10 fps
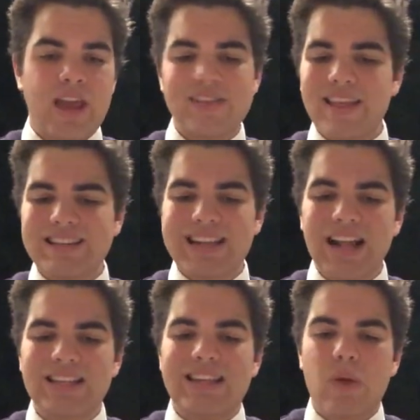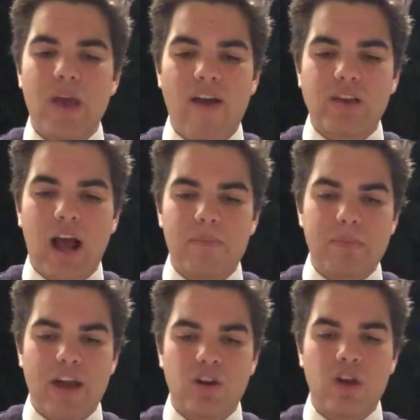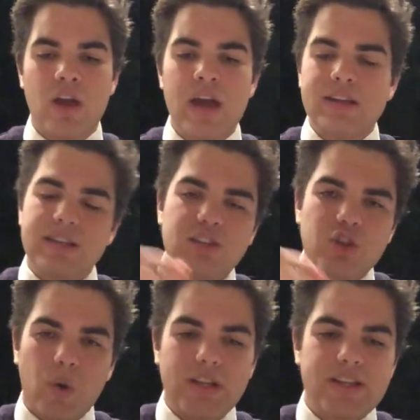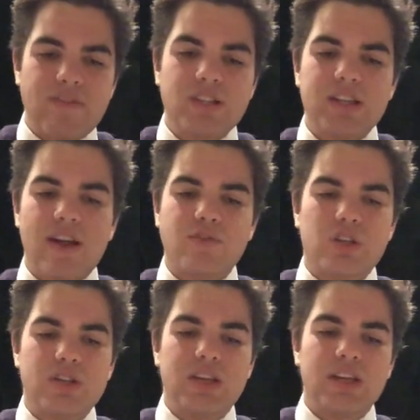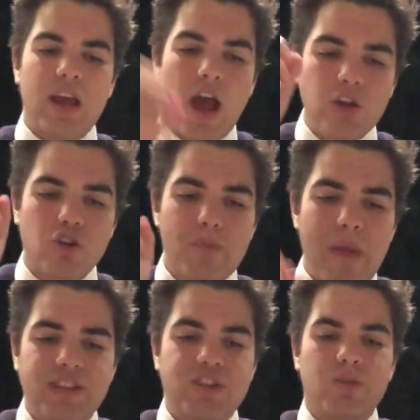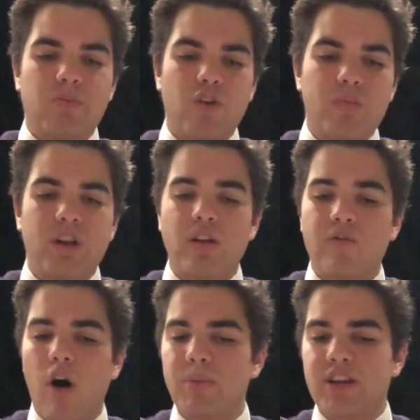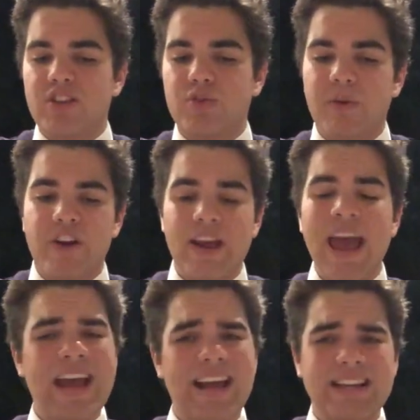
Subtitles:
Now, that's not to say we haven't gotten better. Since 2017, I've seen a tremendous improvement on involvement and spirit, and I